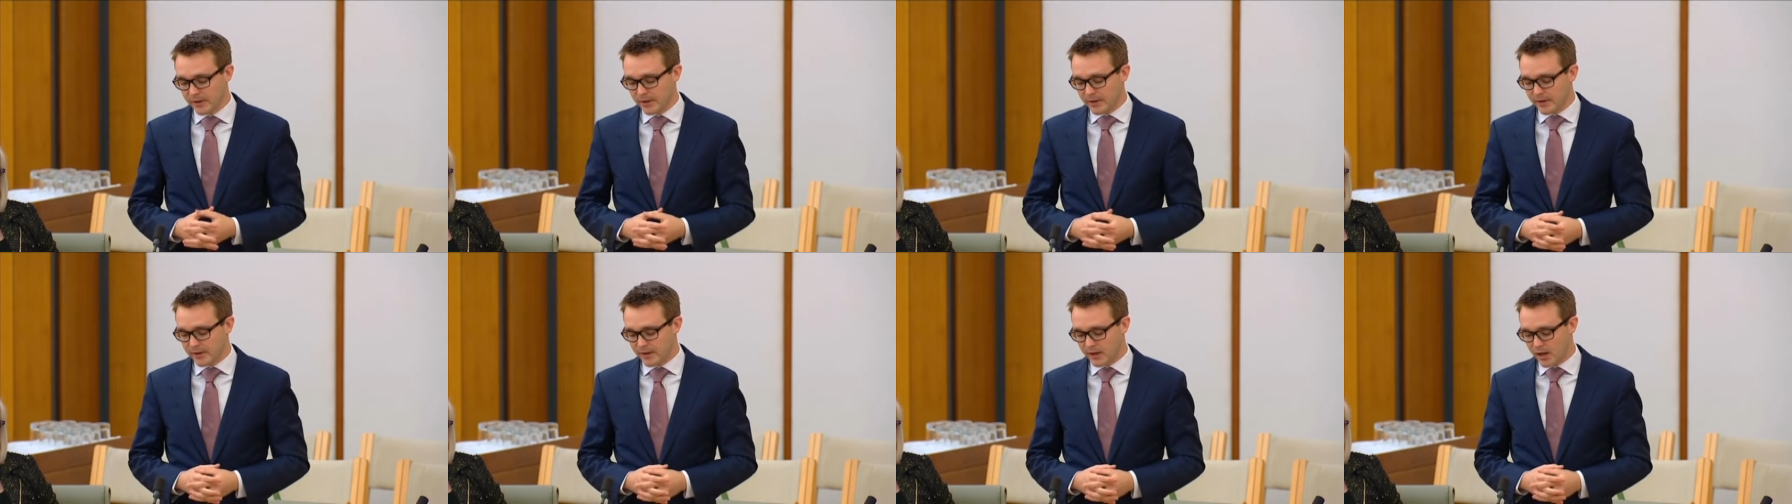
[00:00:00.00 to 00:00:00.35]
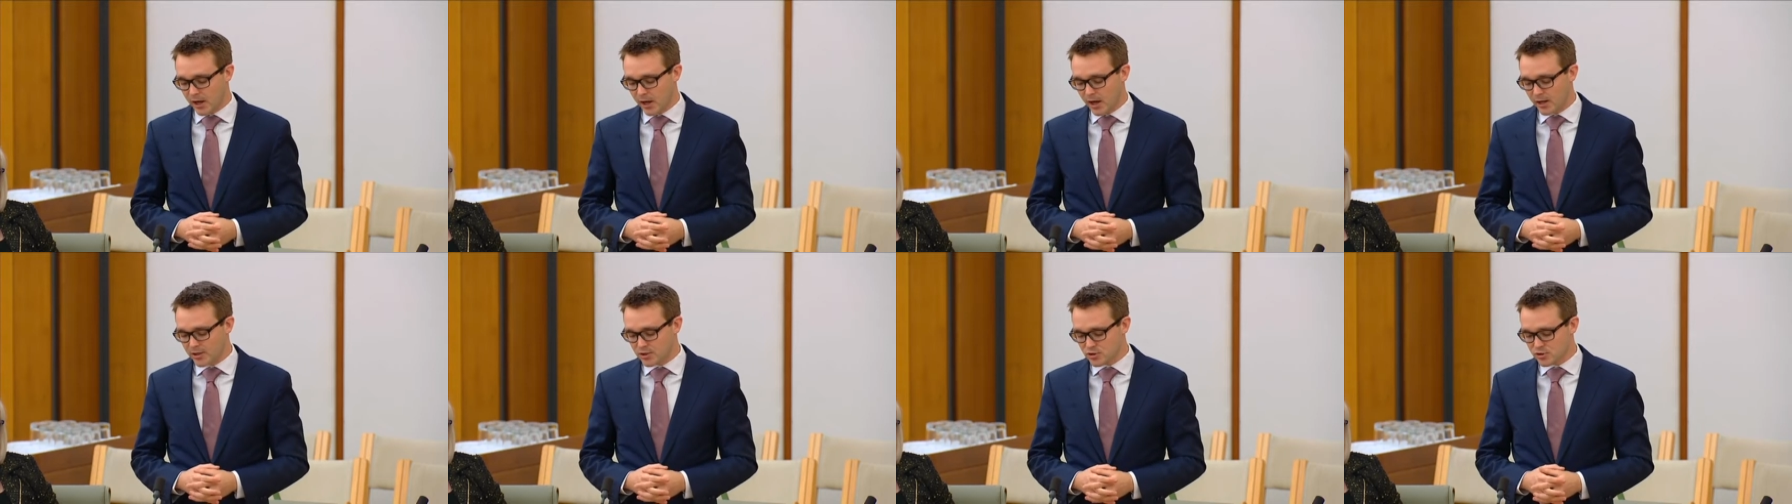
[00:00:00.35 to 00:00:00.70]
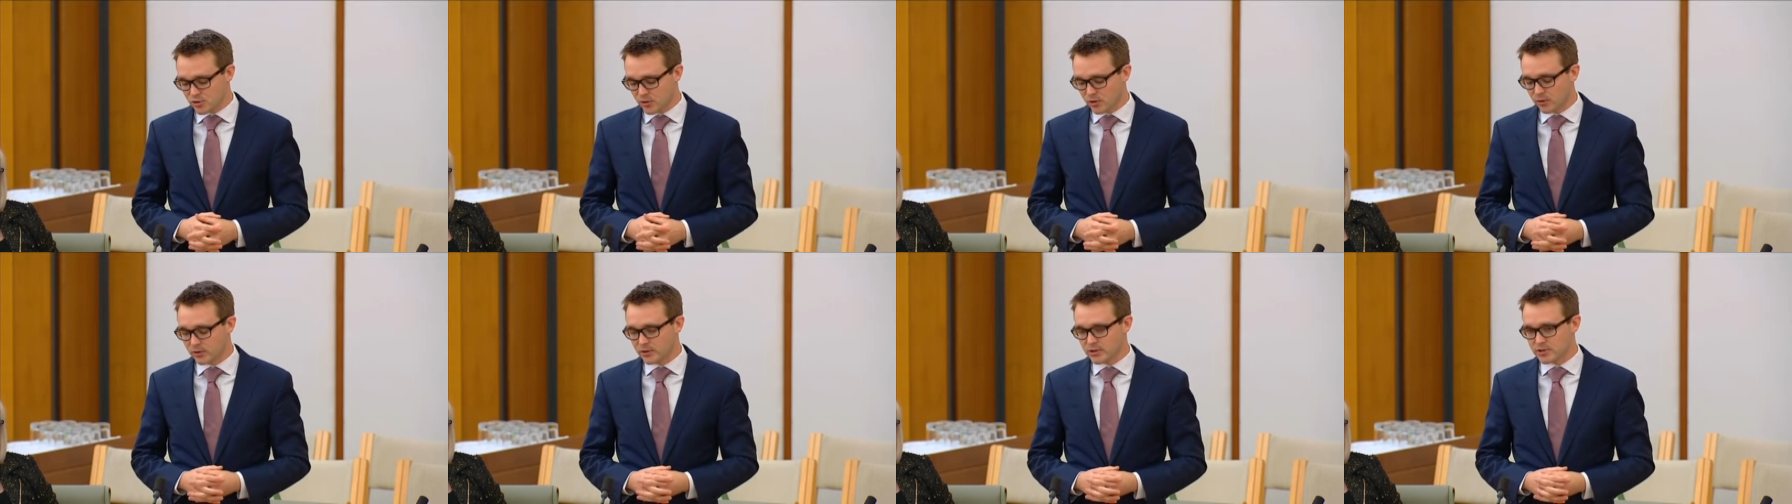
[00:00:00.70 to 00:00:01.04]
uh, I
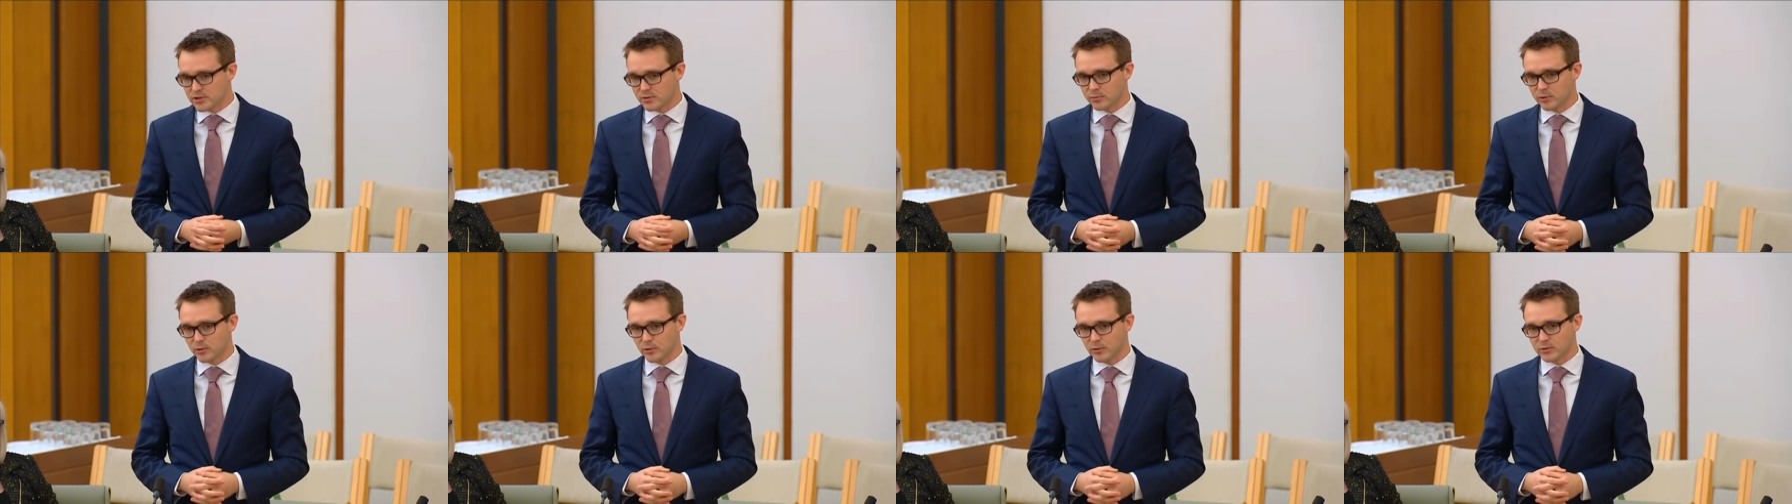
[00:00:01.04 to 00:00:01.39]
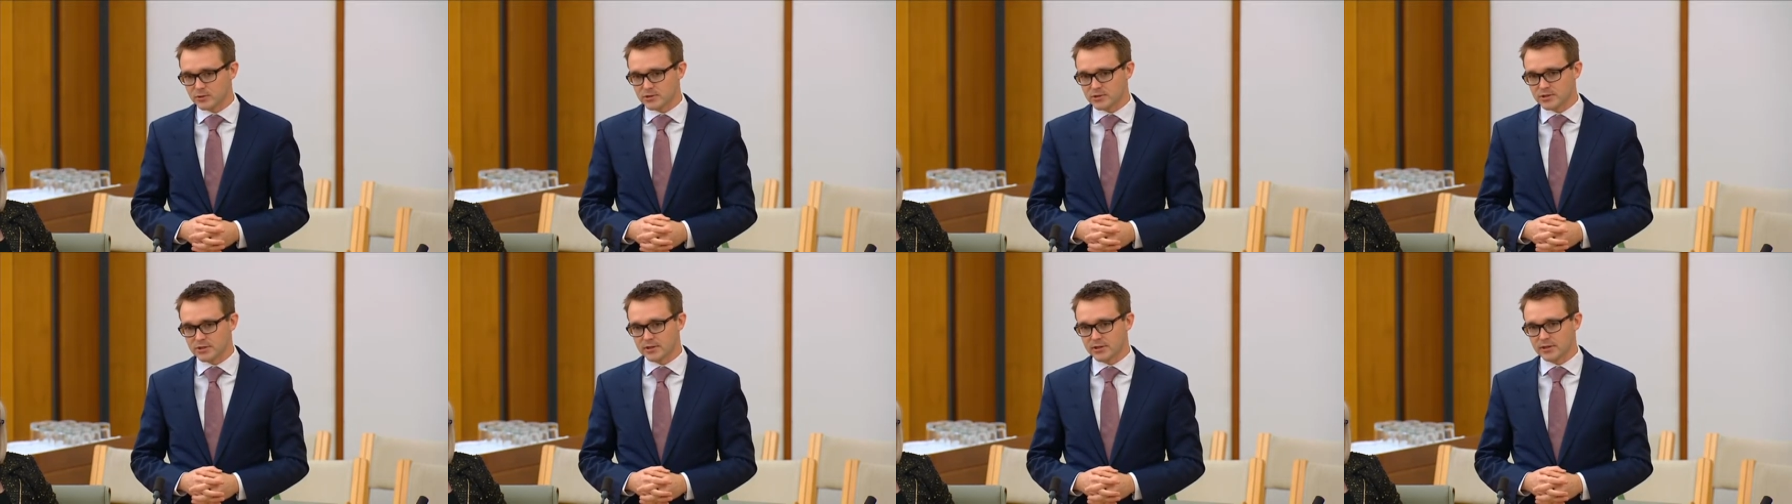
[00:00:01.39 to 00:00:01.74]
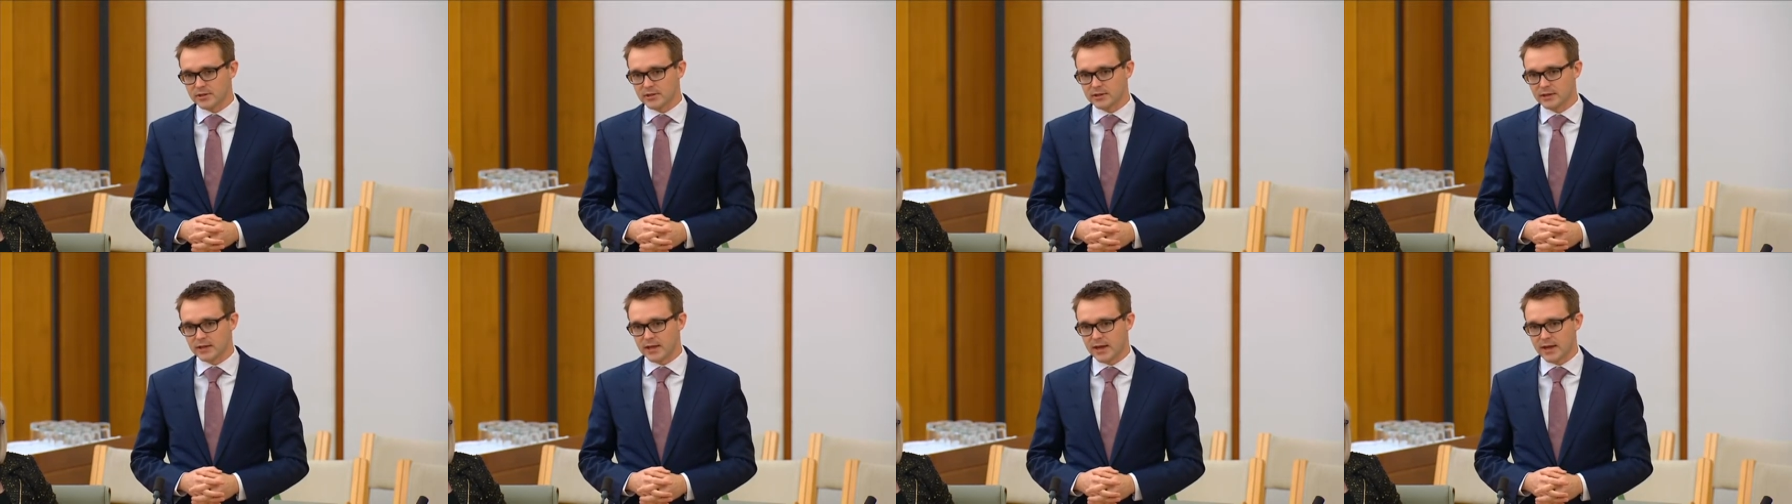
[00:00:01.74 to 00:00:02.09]
strongly support uh,
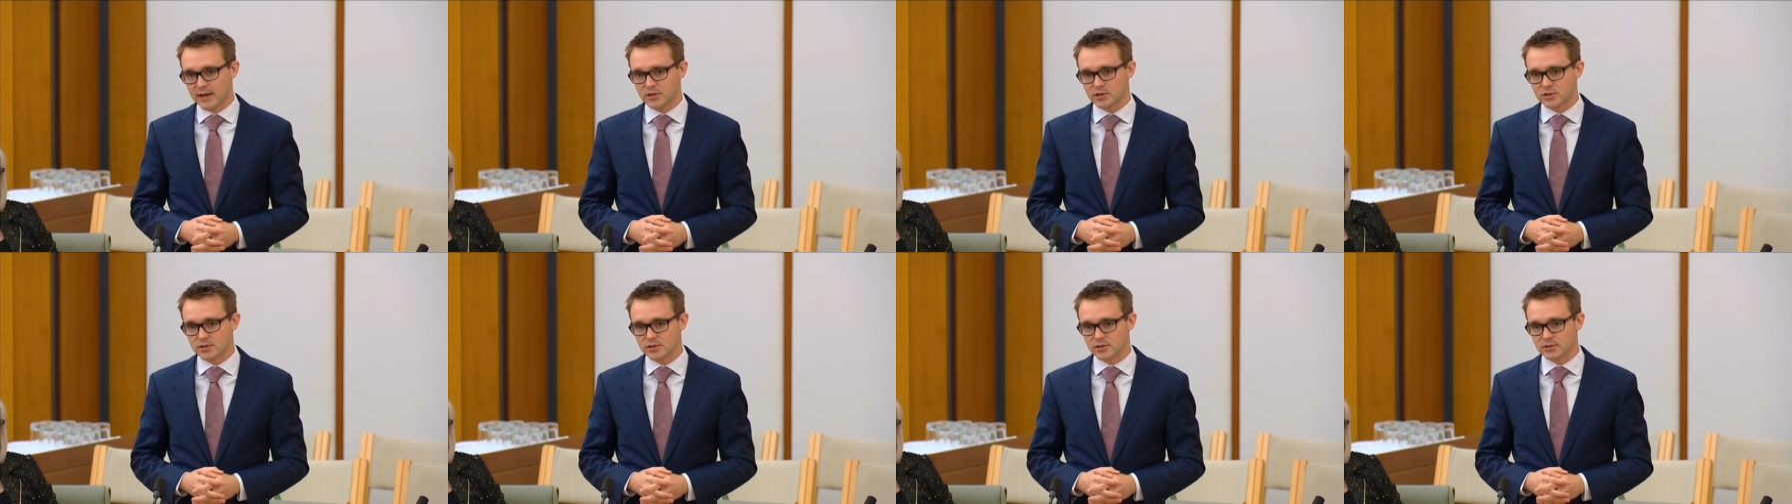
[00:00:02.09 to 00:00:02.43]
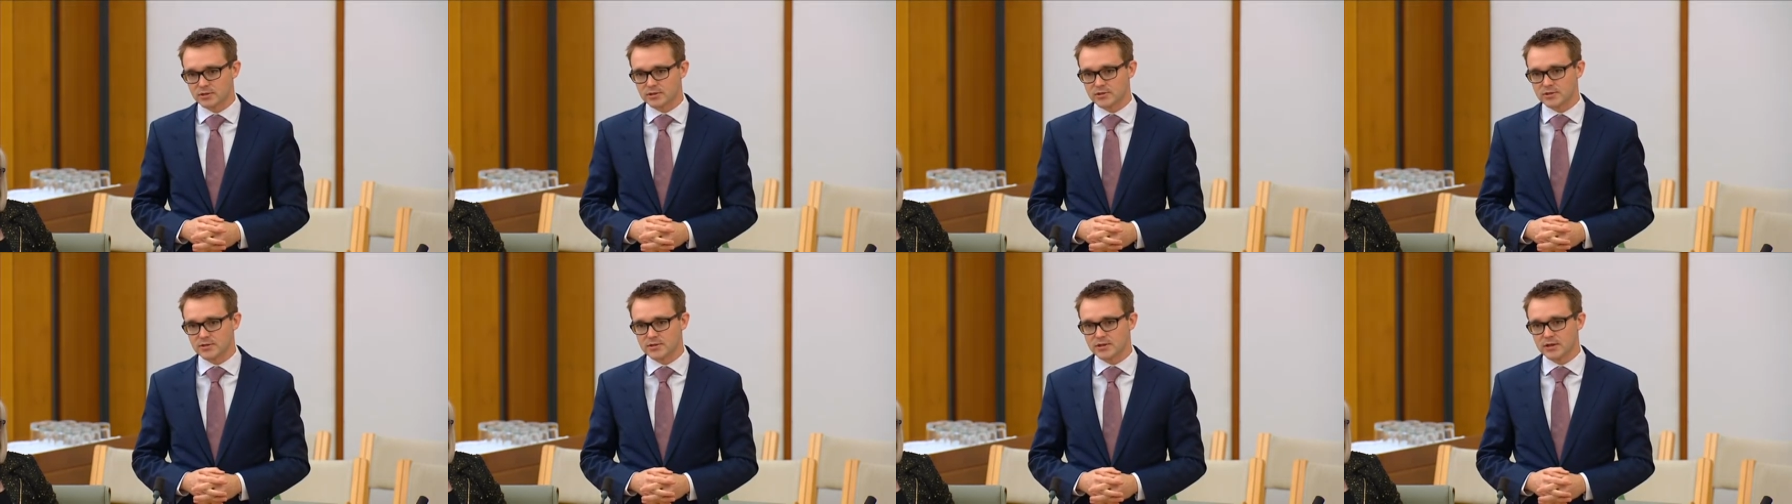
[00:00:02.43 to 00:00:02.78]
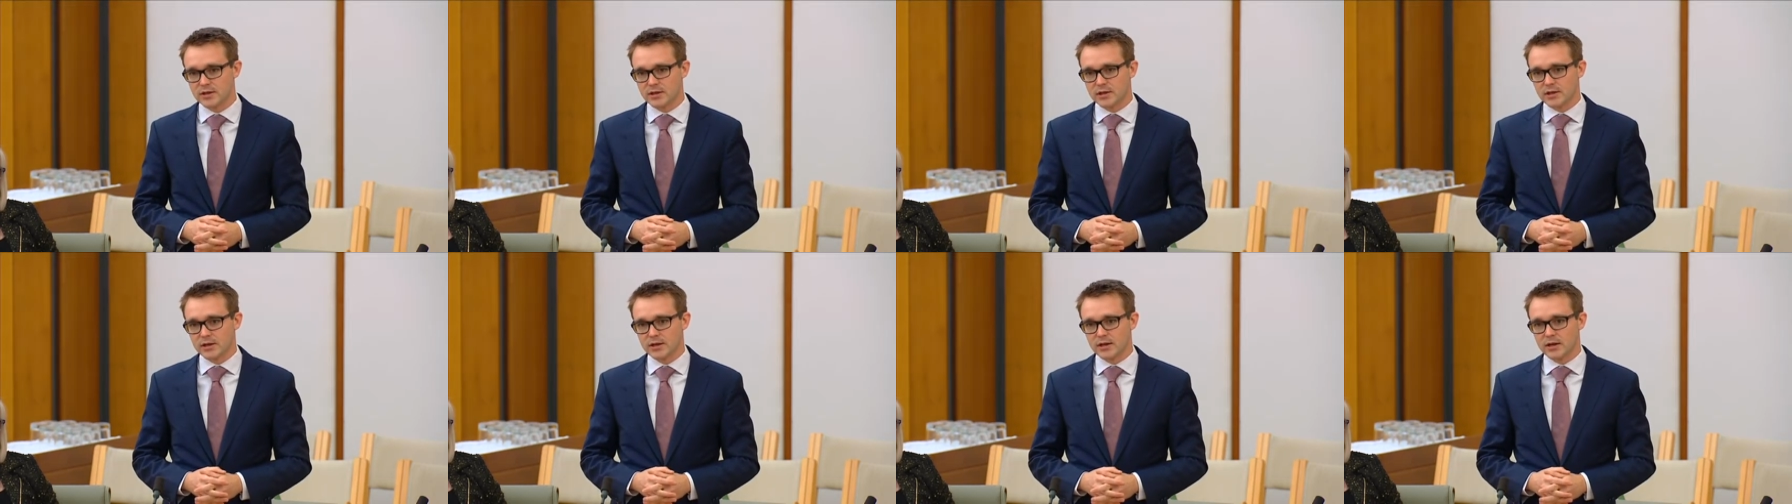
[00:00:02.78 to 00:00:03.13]
the actions
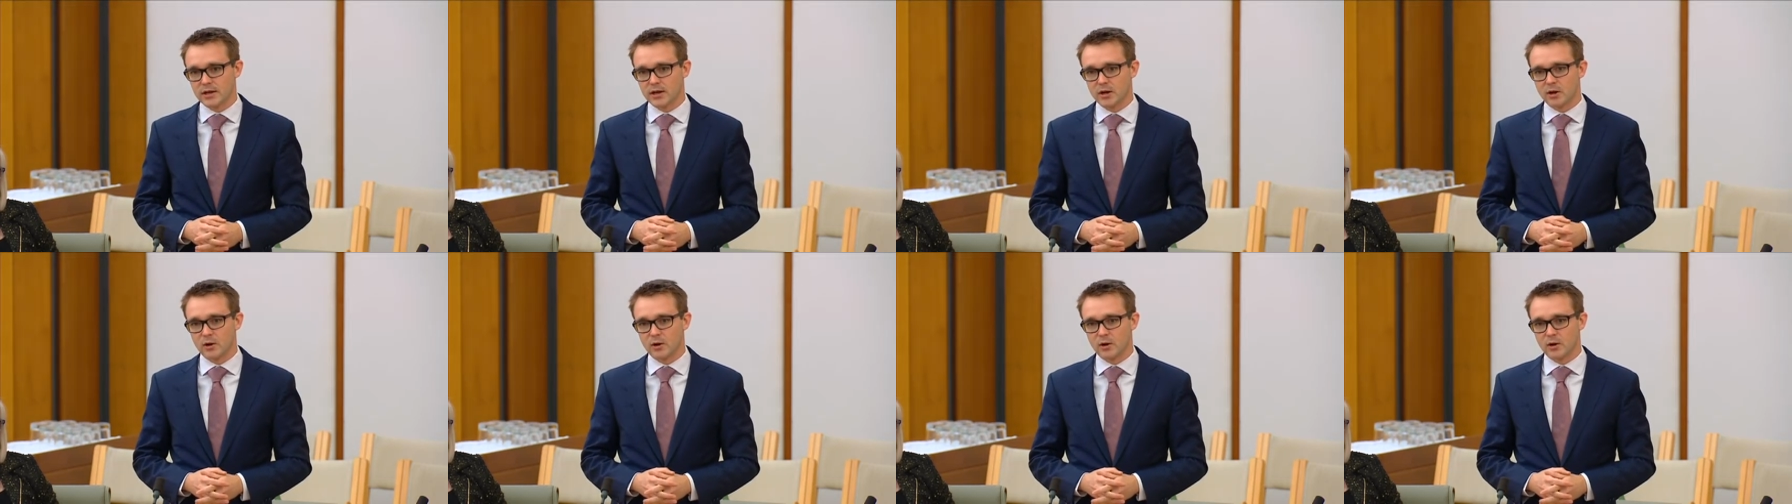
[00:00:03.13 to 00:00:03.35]
uh,